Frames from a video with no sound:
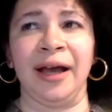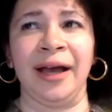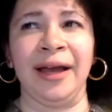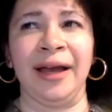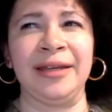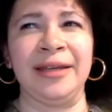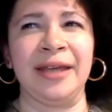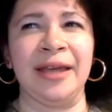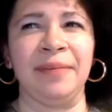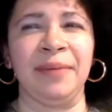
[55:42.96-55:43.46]

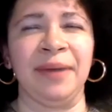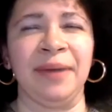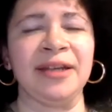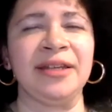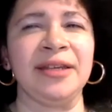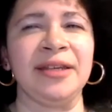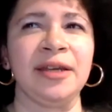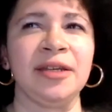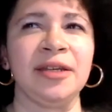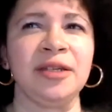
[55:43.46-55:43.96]
I
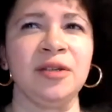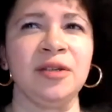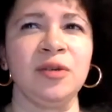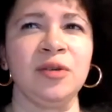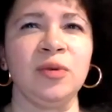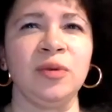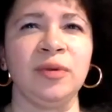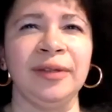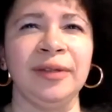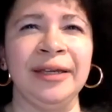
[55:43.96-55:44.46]
tend
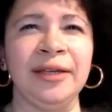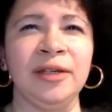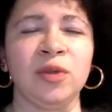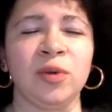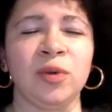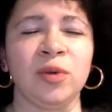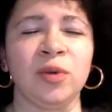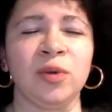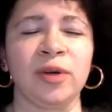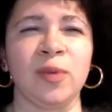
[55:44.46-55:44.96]
to lean
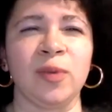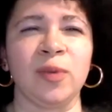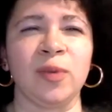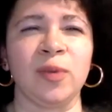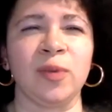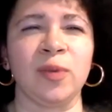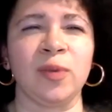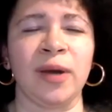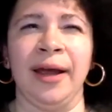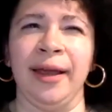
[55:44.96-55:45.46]
towards what
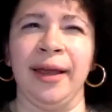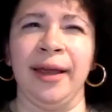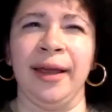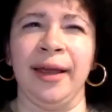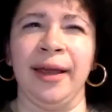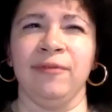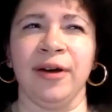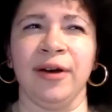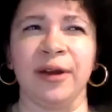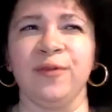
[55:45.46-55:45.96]
I
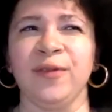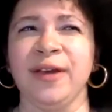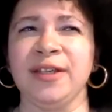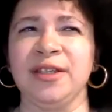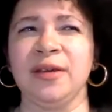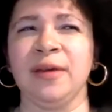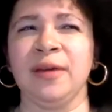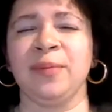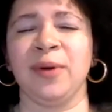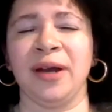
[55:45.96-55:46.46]
have thought of
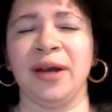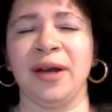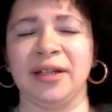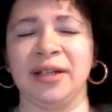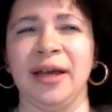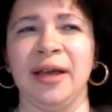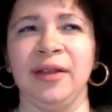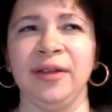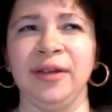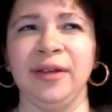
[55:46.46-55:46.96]
as a
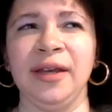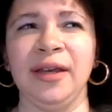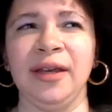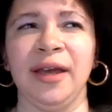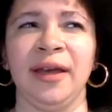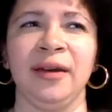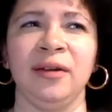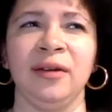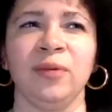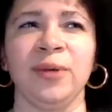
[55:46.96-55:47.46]

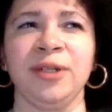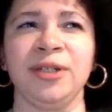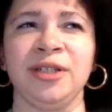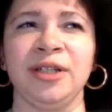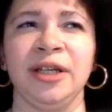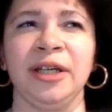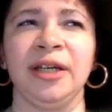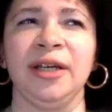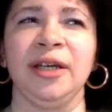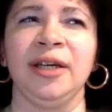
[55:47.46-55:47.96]
practicality, and
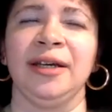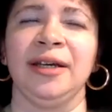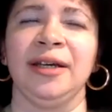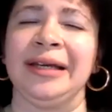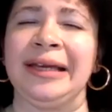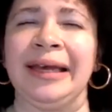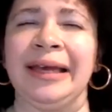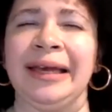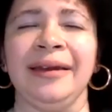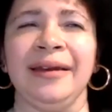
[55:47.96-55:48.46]
which,
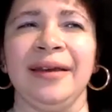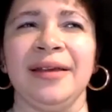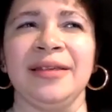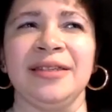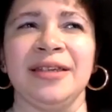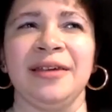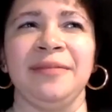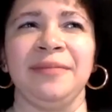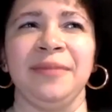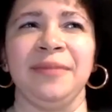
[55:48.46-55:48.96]
again,
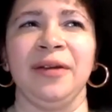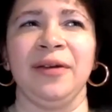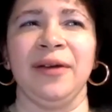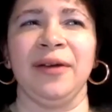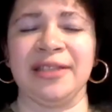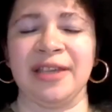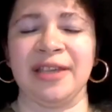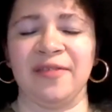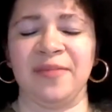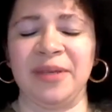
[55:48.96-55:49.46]
as
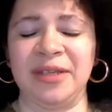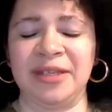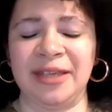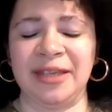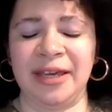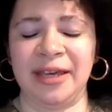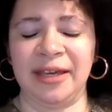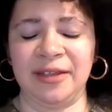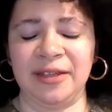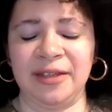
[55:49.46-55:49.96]
I've been
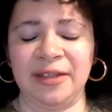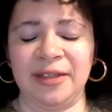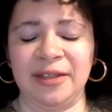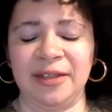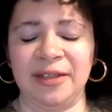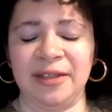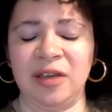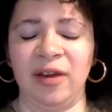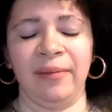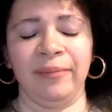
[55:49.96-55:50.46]
saying in this
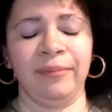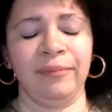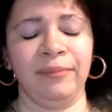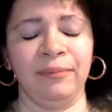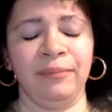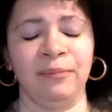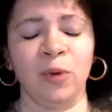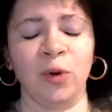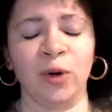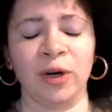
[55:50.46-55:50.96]
Q&A,
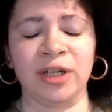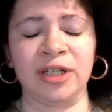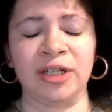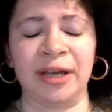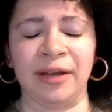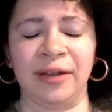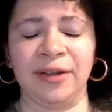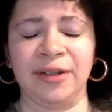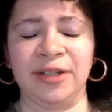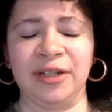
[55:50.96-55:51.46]
I'm more
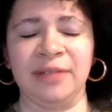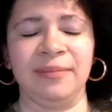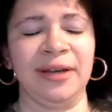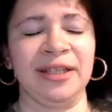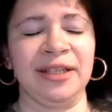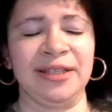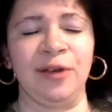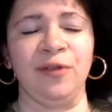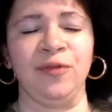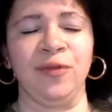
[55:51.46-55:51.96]
challenging
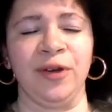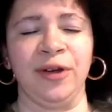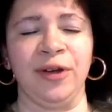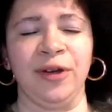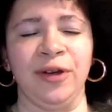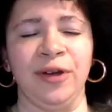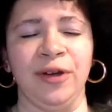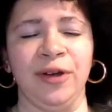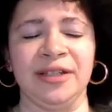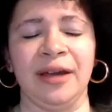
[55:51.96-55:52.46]
myself
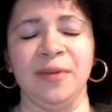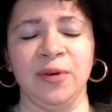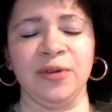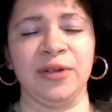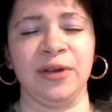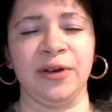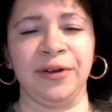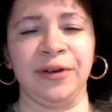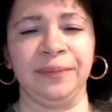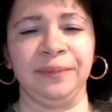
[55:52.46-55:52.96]
on as time
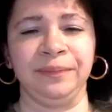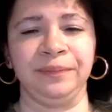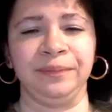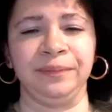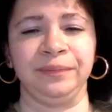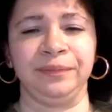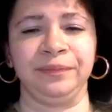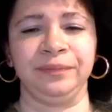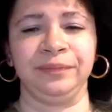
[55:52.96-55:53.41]
goes on.